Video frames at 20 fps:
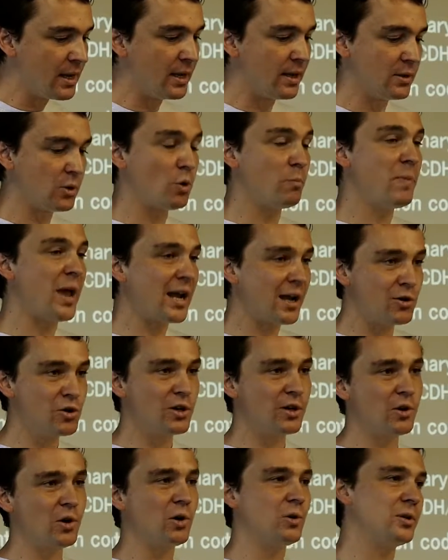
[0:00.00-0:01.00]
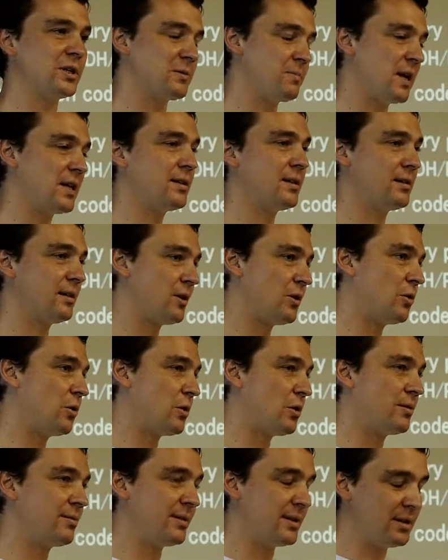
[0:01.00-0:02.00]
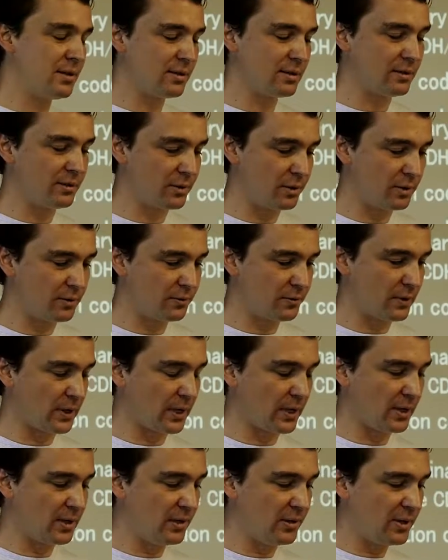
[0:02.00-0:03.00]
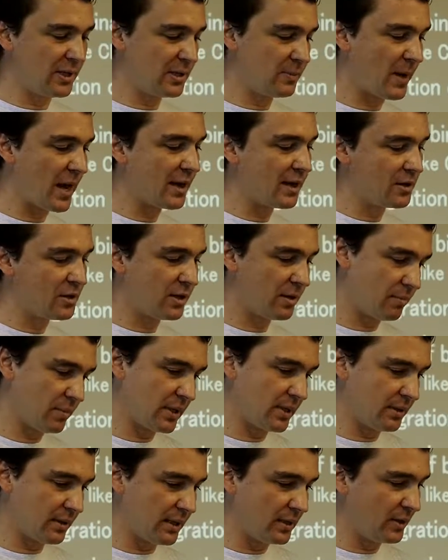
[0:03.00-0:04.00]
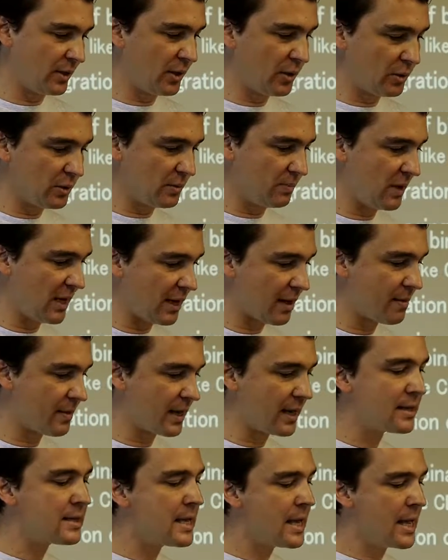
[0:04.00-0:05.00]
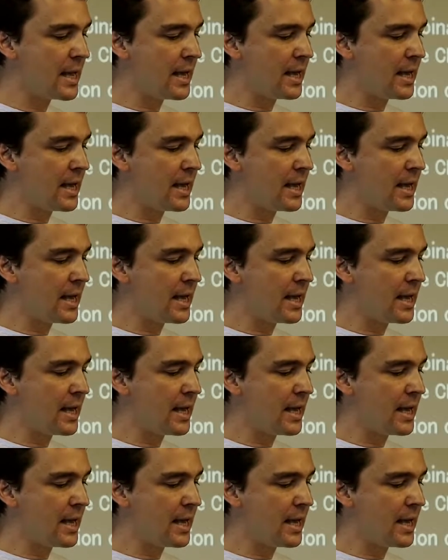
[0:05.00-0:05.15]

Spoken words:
So packaging code is basically, your traditional sort of Unix packaging, but it goes beyond that.